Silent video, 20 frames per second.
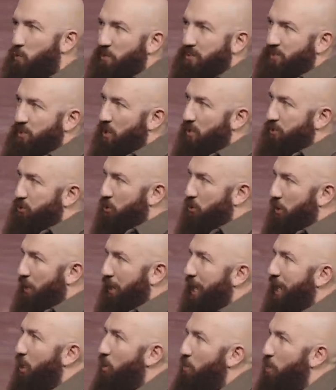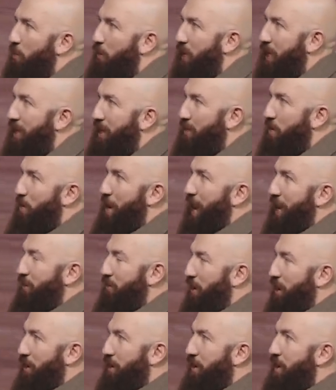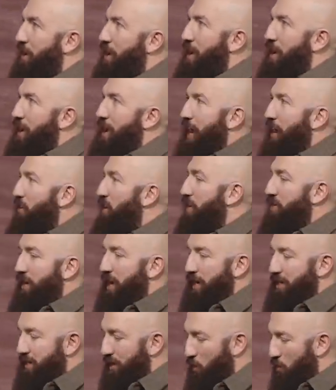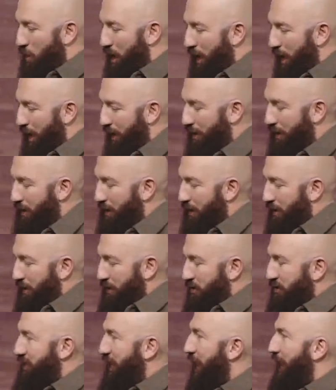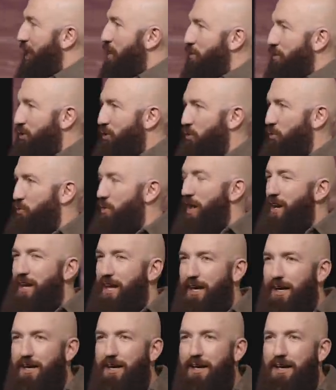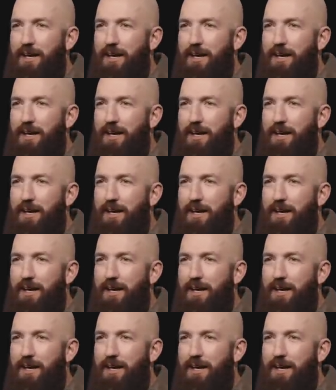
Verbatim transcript: weeks ago. I'll turn on Animal Planet in the background. I don't have any idea why. Just animals running,